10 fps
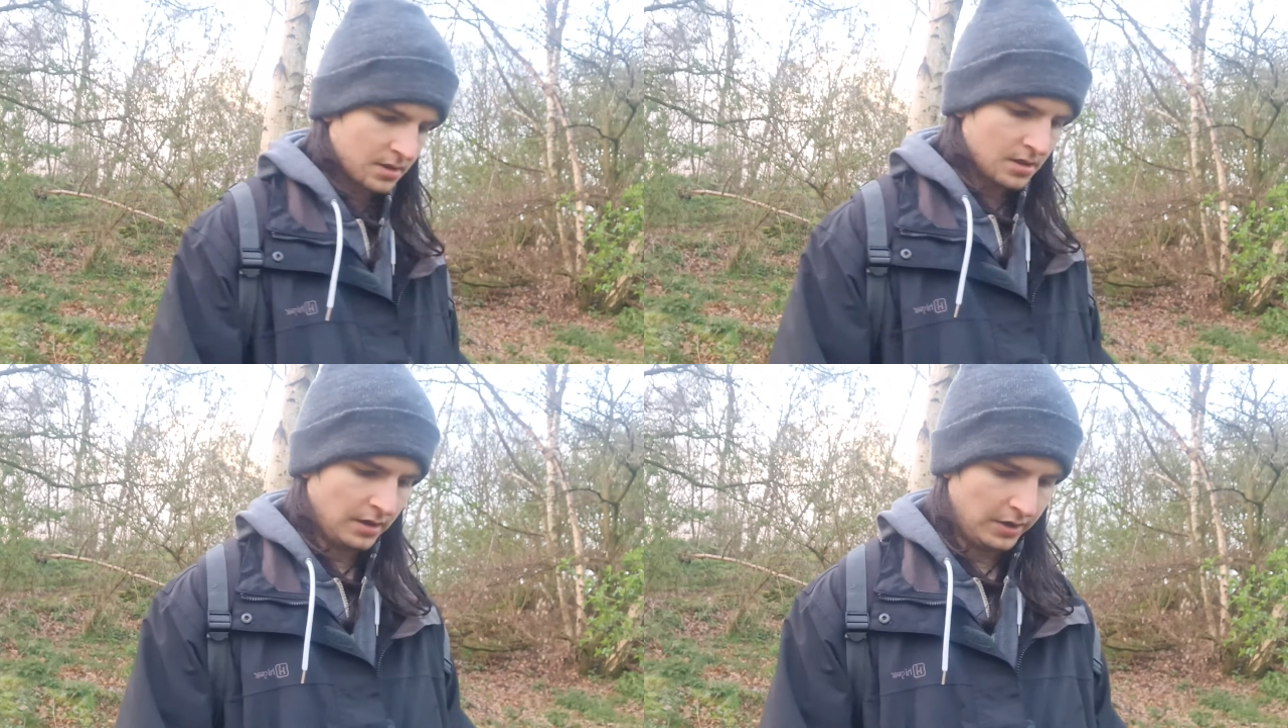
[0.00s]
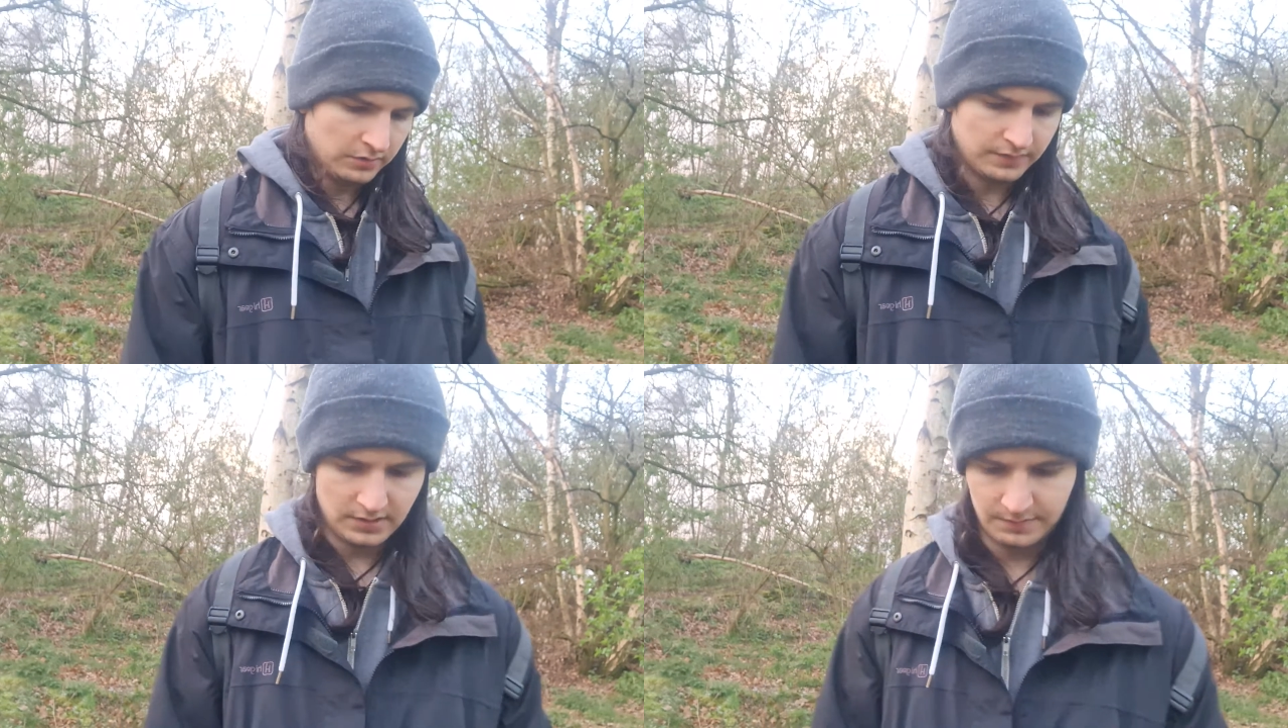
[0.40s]
I always
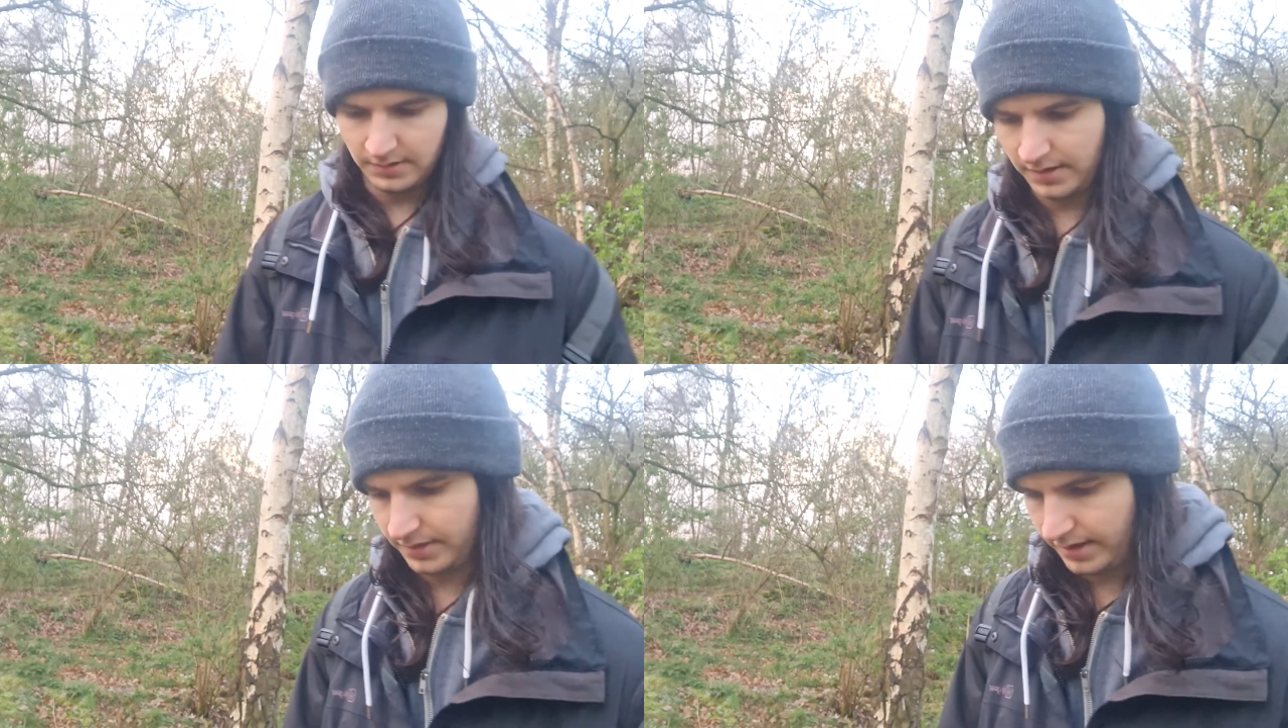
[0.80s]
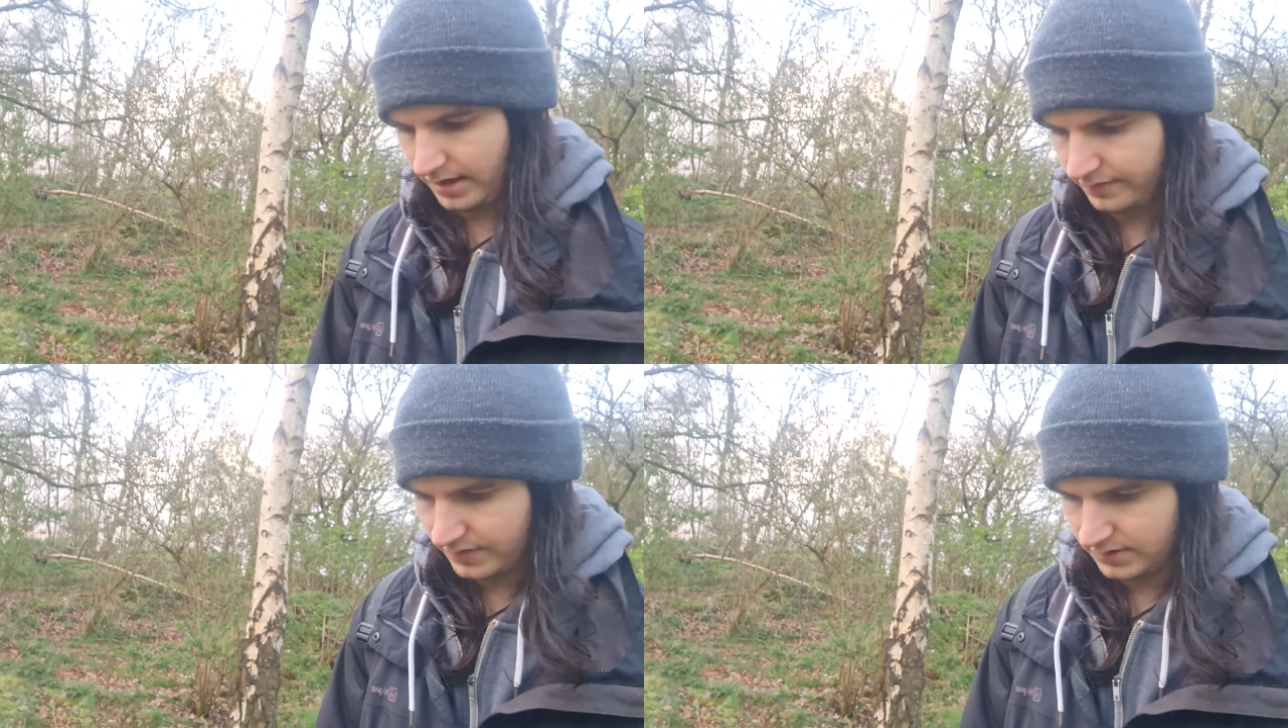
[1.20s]
think it's been like that.
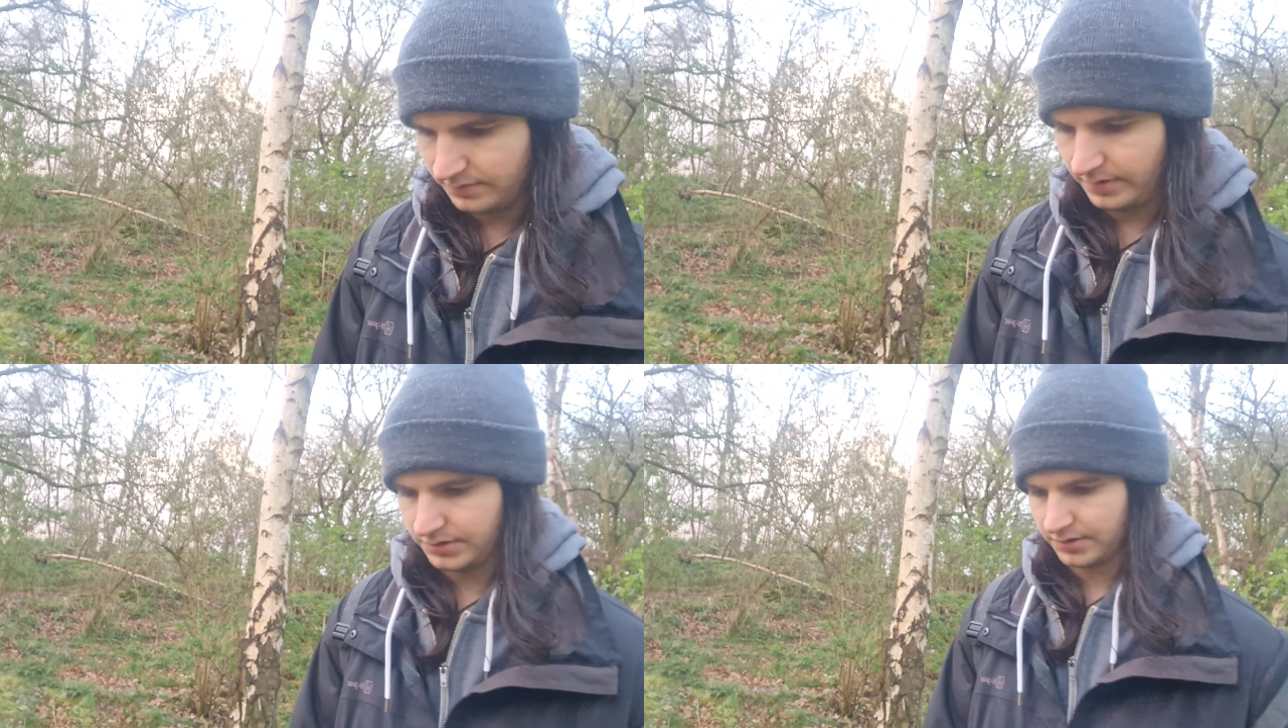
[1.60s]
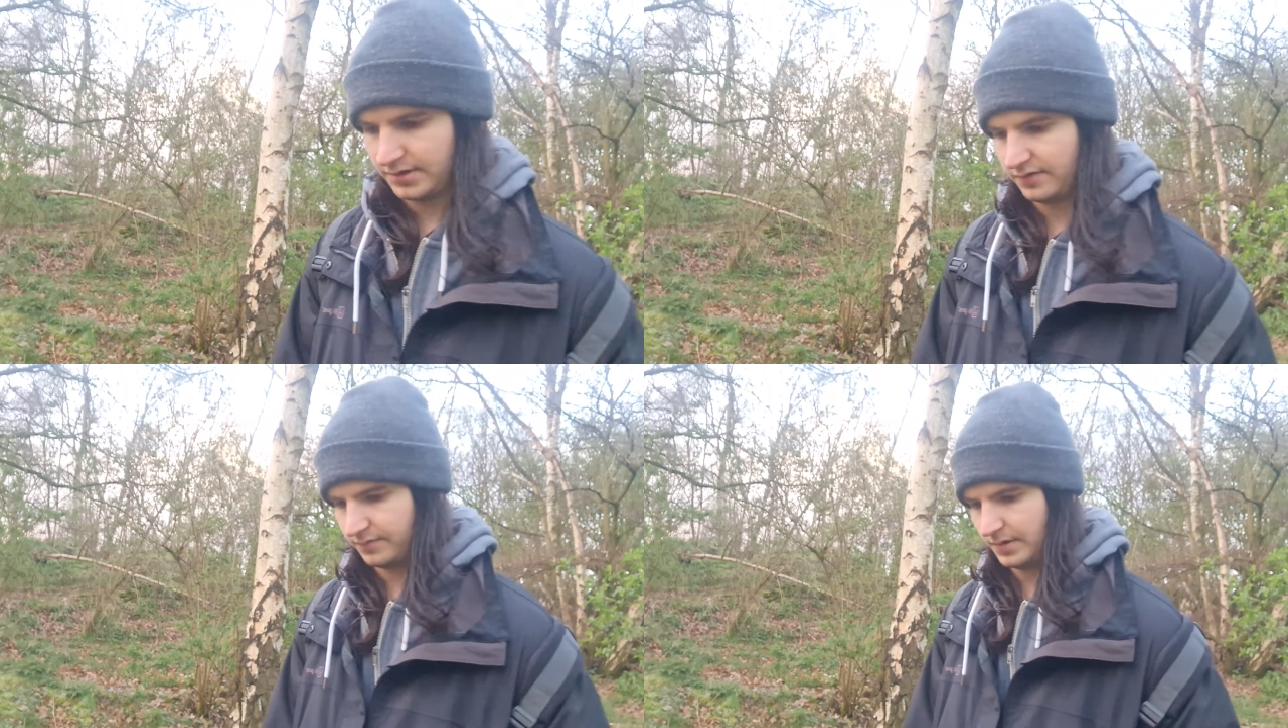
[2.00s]
I think the most
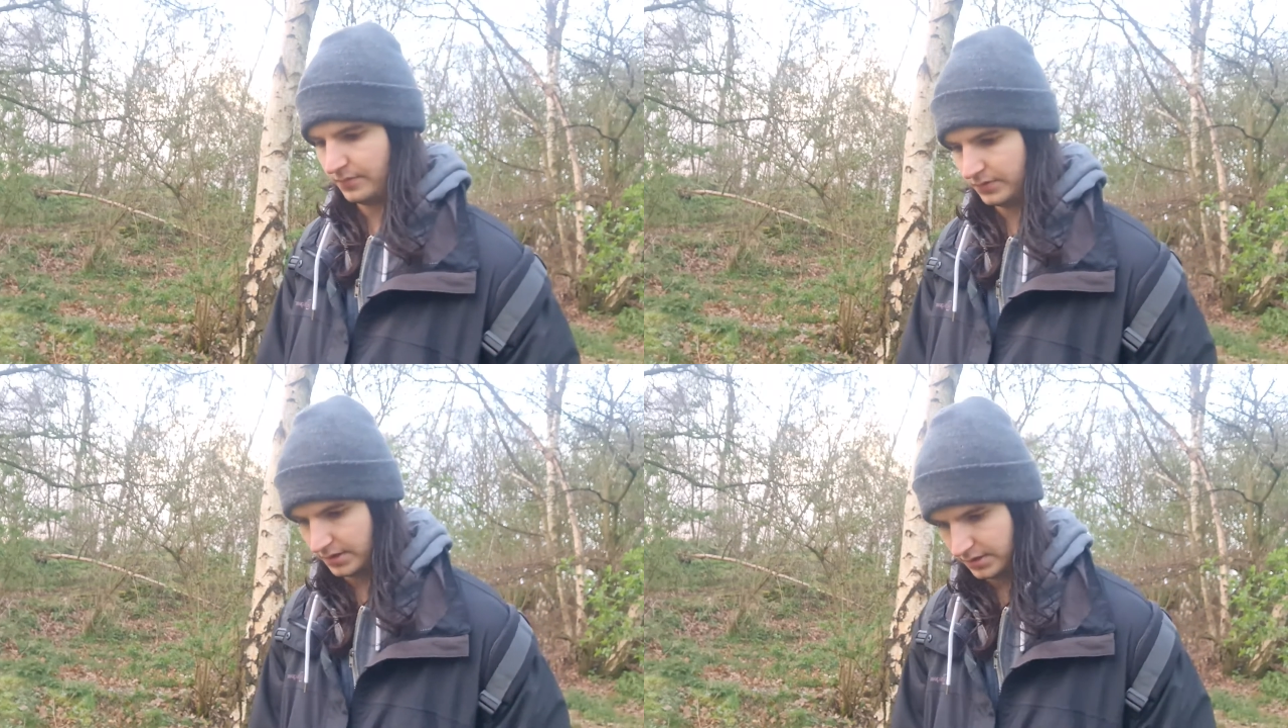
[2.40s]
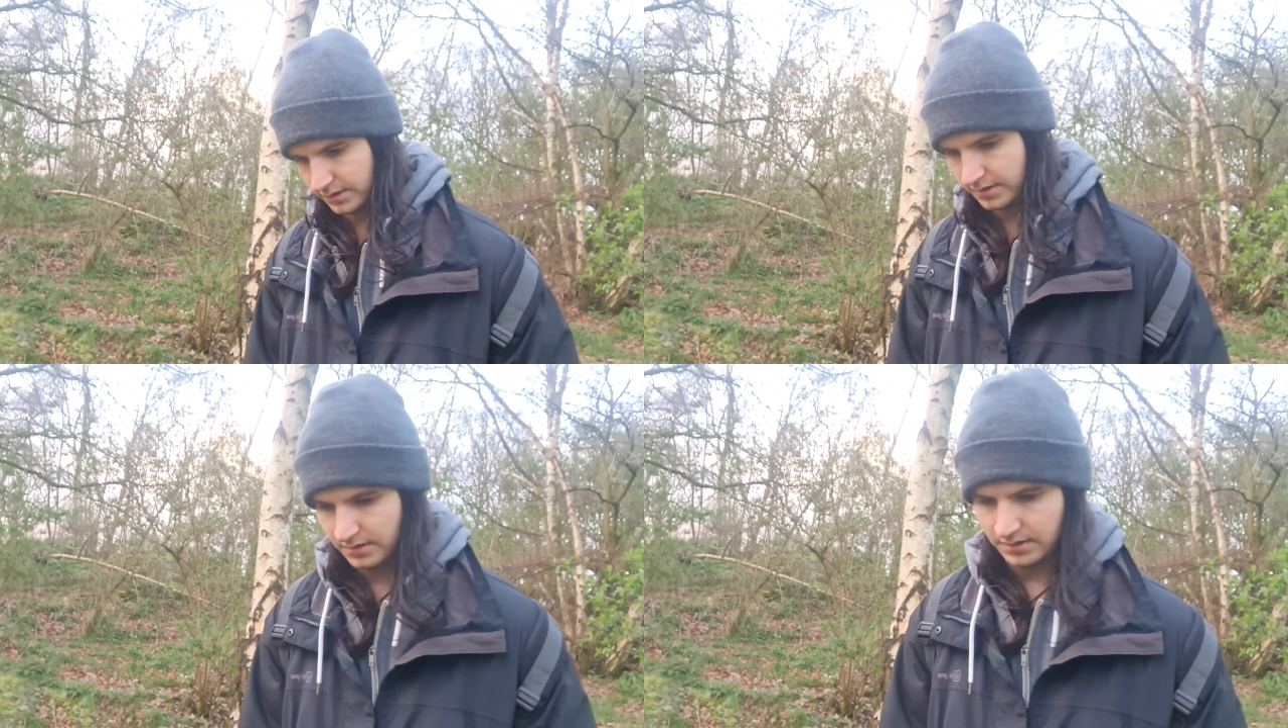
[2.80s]
successful people you
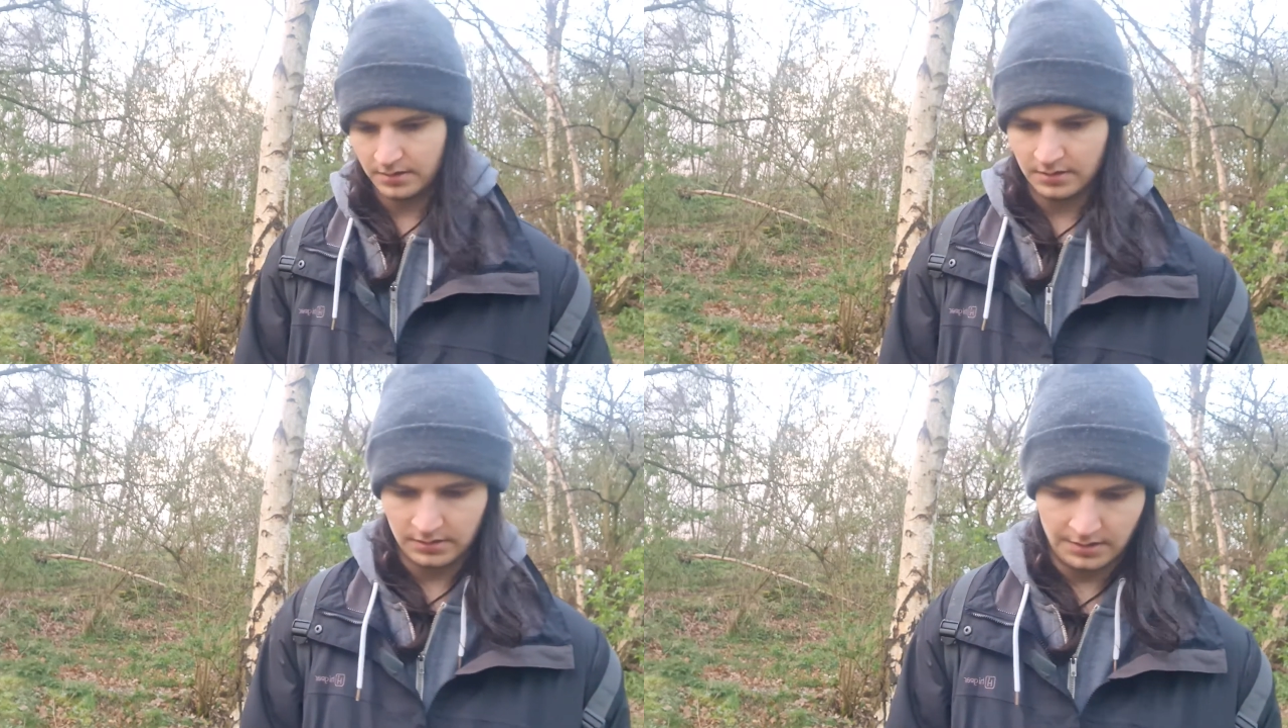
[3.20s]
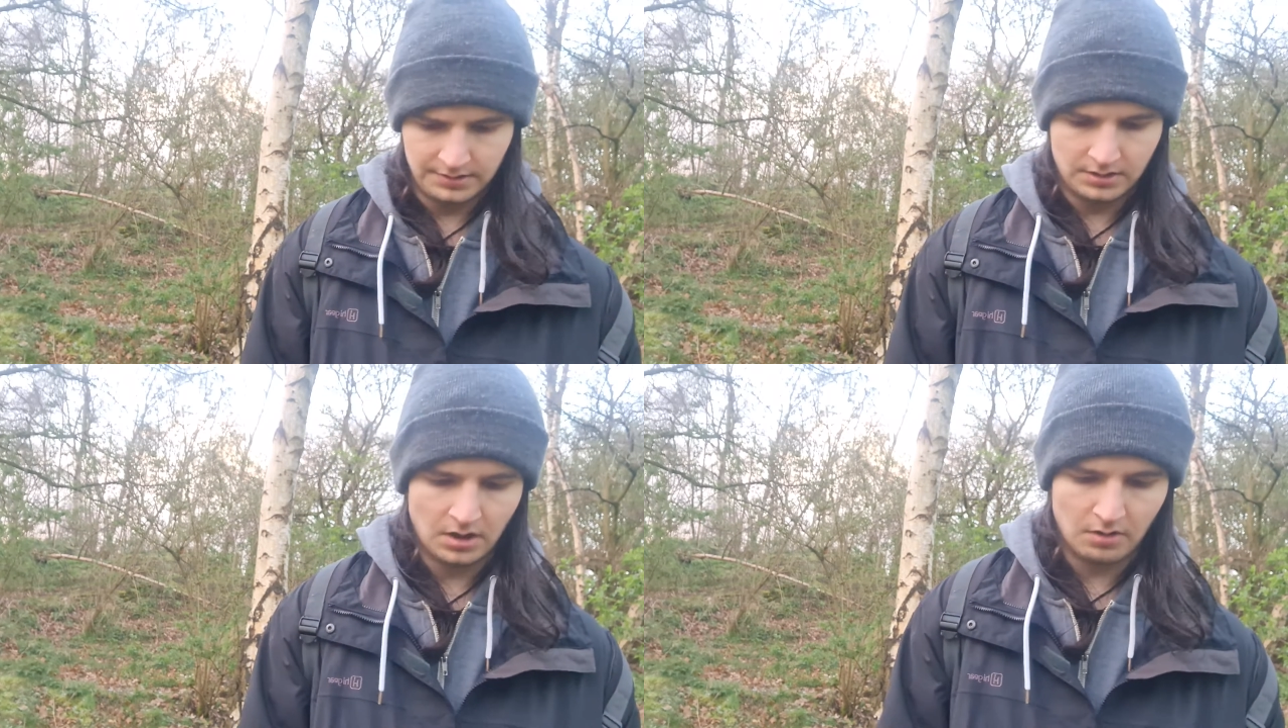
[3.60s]

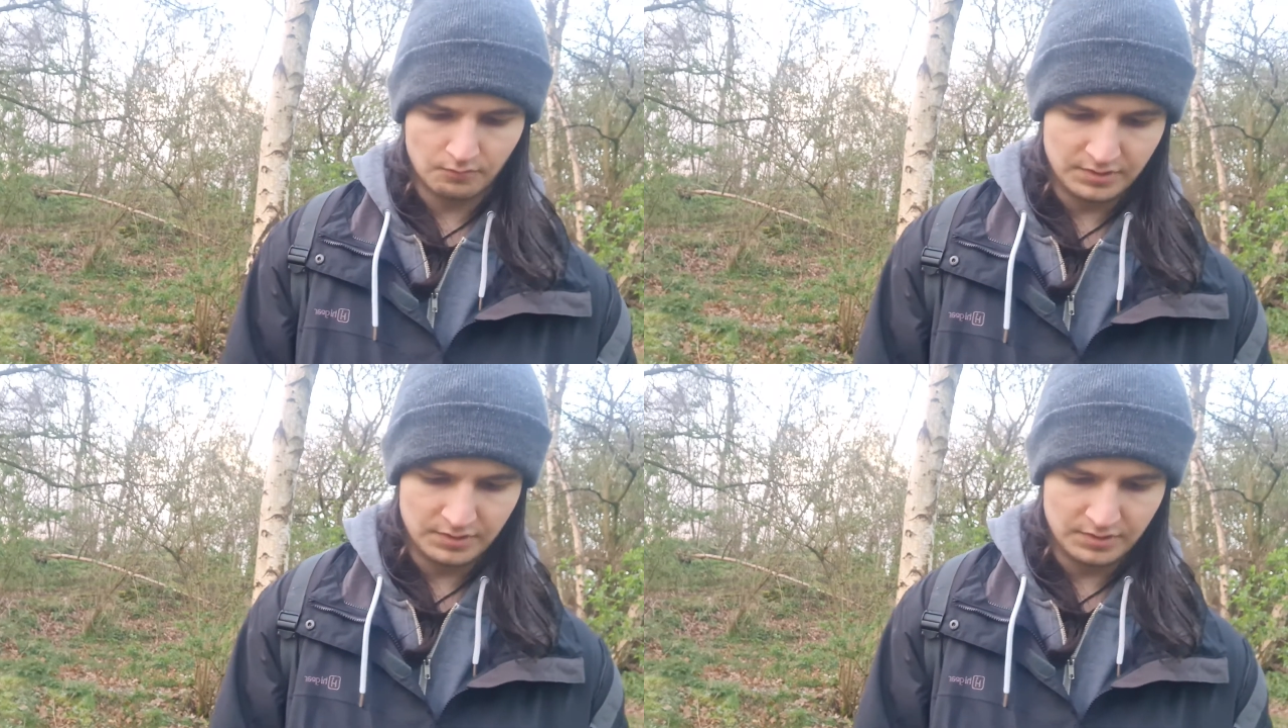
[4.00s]
can't really